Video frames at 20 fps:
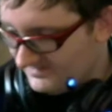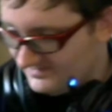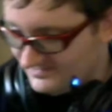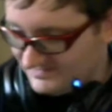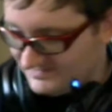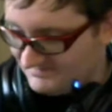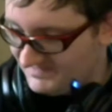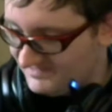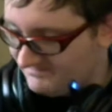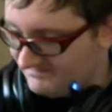
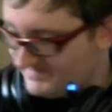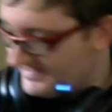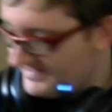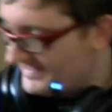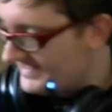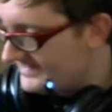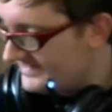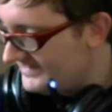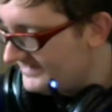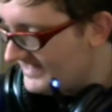some of these might
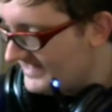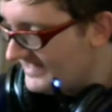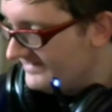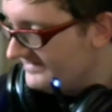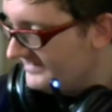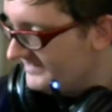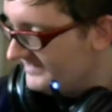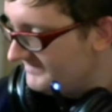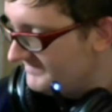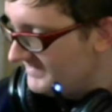actually not
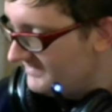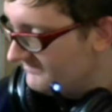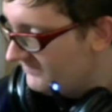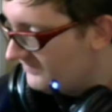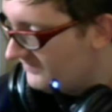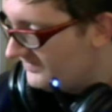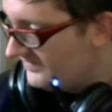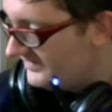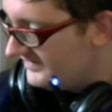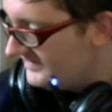need to be
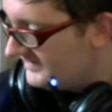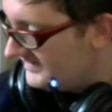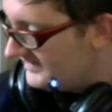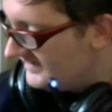imported.